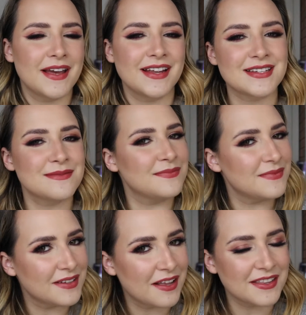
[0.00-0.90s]
but
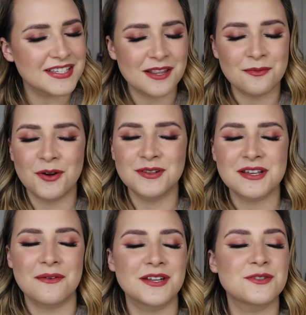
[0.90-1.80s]
the other side of the
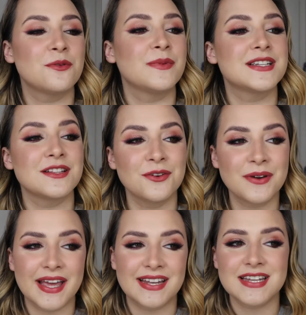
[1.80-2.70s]
world's going into a winter
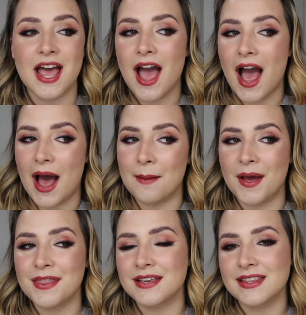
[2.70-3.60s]
look, and
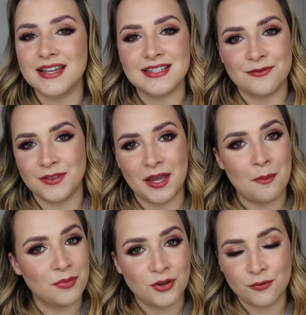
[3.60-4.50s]
I think they're
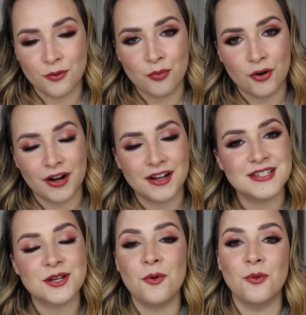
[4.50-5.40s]
definitely beautiful
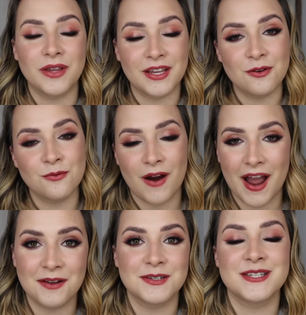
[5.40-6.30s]
products all year
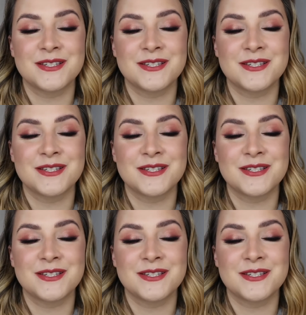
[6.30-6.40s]
round.